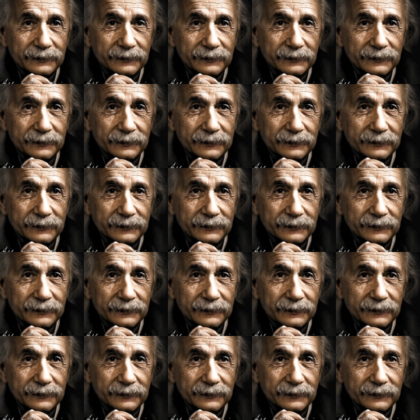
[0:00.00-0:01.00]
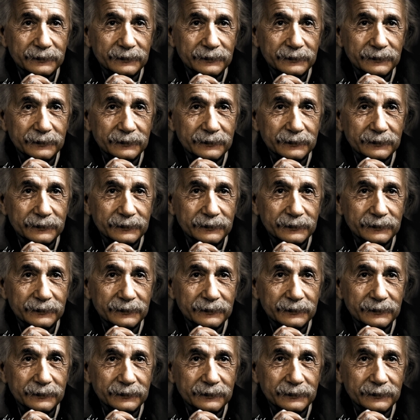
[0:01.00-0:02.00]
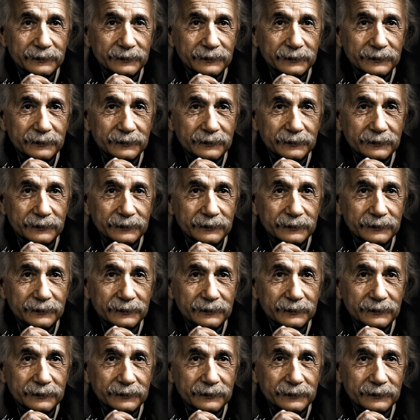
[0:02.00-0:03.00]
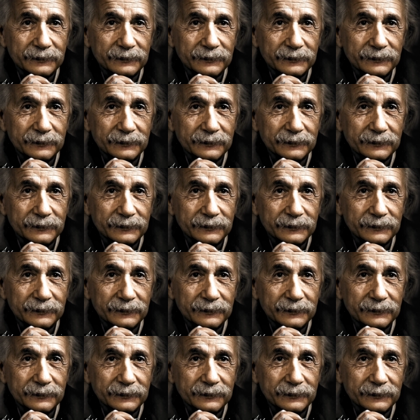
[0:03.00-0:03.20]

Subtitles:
No one is speaking in this clip.